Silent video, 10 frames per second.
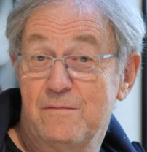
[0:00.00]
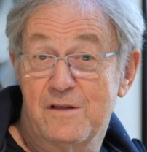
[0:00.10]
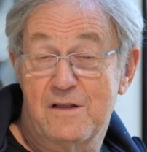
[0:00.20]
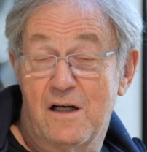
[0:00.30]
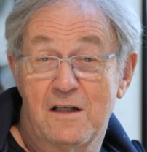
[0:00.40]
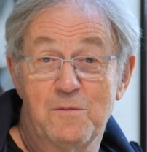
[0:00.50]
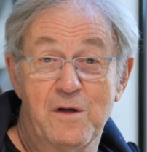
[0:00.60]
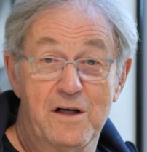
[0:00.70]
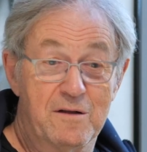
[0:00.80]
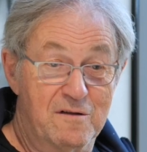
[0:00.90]
It's
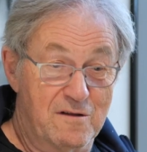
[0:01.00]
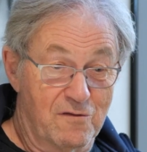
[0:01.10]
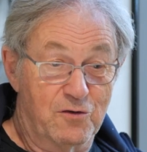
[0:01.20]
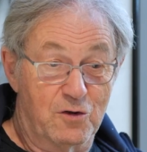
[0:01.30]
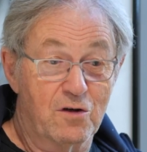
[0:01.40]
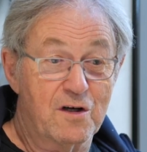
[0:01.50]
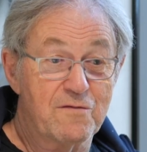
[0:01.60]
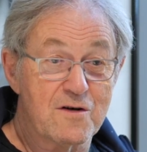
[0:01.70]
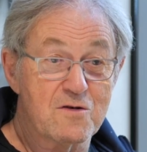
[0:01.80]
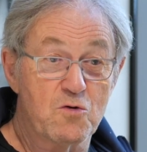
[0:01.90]
admitted, the
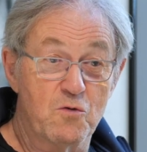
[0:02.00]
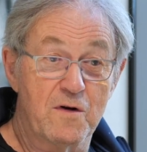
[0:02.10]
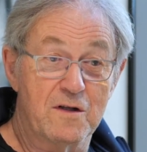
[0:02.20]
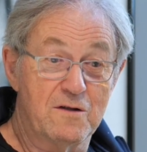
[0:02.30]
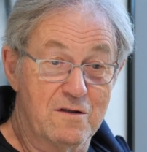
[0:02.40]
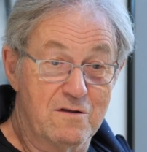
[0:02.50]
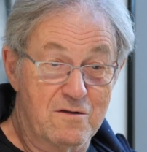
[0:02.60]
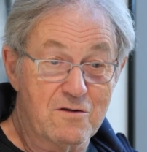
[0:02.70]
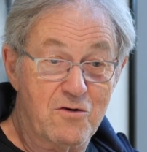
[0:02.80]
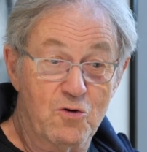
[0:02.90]
photographers who were
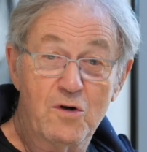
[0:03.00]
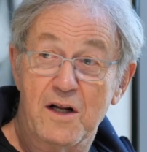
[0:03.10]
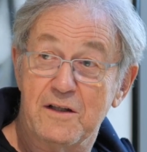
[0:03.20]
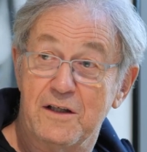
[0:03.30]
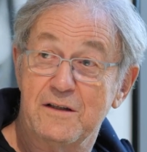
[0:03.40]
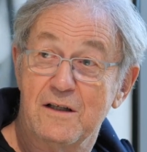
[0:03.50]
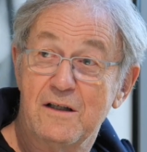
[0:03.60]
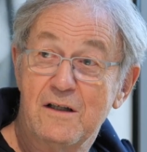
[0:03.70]
good at it